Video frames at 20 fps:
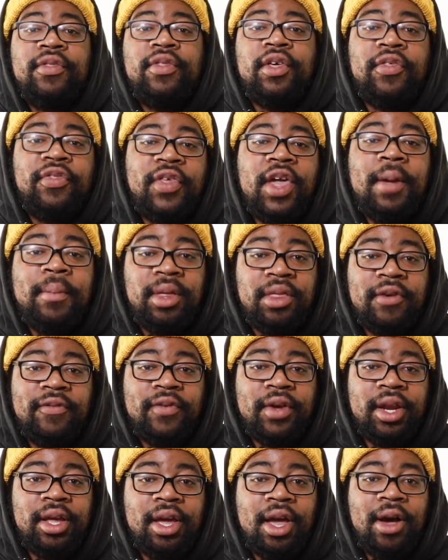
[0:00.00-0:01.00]
The theme of the
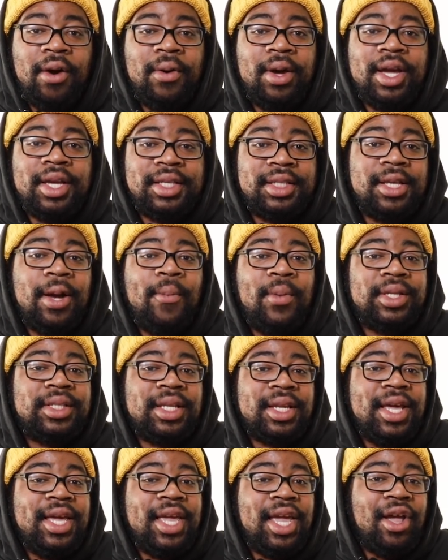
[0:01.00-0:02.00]
video is
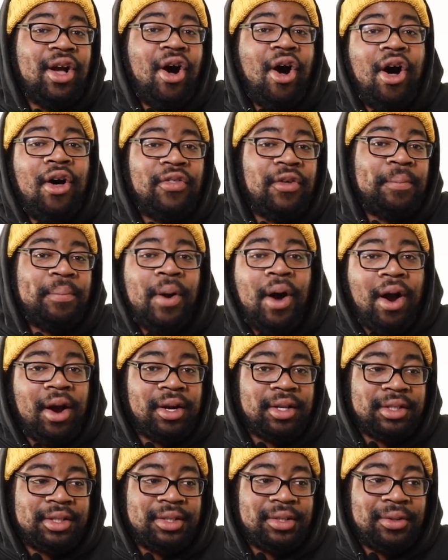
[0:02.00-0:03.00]
someone's leaking all the
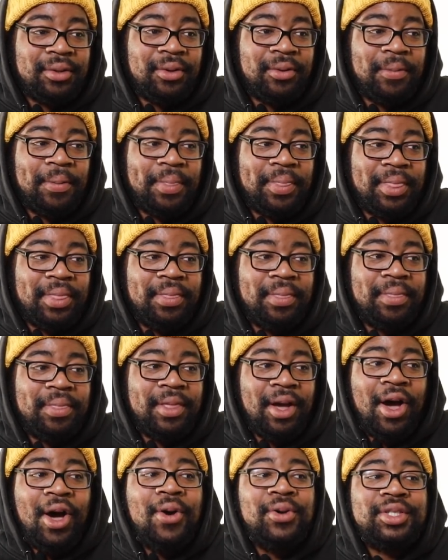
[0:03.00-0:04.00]
parts, so
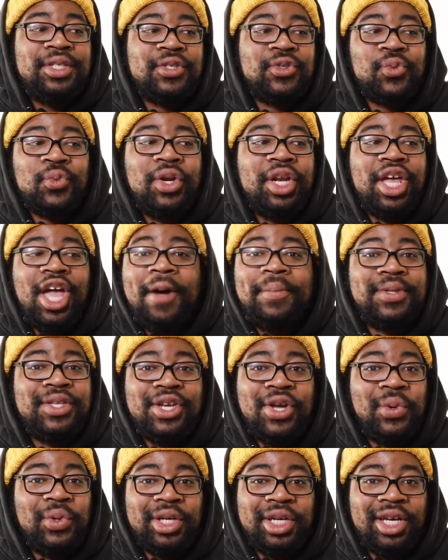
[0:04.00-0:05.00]
the host is really up to
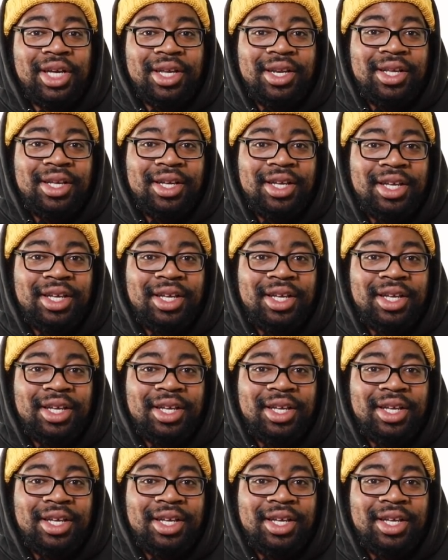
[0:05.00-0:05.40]
no good.